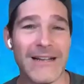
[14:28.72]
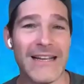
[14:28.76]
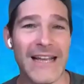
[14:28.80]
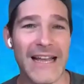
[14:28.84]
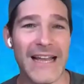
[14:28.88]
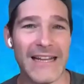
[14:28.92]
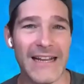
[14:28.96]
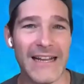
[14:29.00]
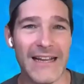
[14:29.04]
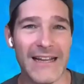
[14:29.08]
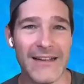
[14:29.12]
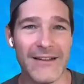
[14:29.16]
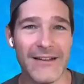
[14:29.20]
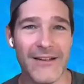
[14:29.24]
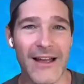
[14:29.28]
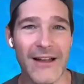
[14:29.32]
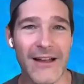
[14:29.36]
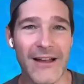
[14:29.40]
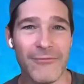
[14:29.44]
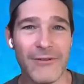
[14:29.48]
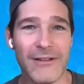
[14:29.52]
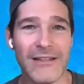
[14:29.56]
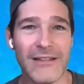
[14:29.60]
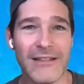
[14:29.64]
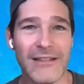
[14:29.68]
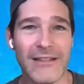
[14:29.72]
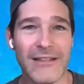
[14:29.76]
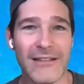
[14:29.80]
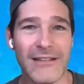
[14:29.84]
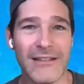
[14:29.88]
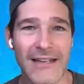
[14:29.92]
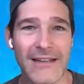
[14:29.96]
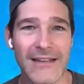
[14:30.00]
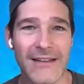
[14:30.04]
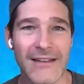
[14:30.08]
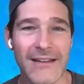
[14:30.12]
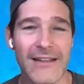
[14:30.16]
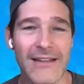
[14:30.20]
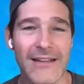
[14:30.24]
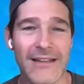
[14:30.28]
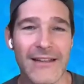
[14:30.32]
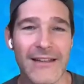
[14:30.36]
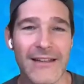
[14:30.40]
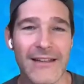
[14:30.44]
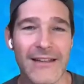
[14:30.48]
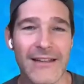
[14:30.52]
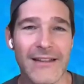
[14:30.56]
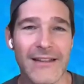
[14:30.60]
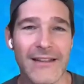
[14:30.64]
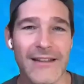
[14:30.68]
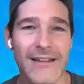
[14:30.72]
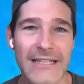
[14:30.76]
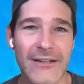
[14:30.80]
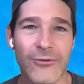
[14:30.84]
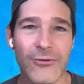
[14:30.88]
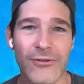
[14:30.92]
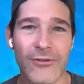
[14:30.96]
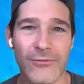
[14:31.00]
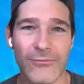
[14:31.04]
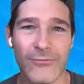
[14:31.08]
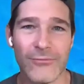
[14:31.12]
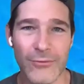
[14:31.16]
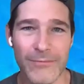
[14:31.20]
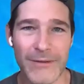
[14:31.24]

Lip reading: 3, and I really like the T-Core,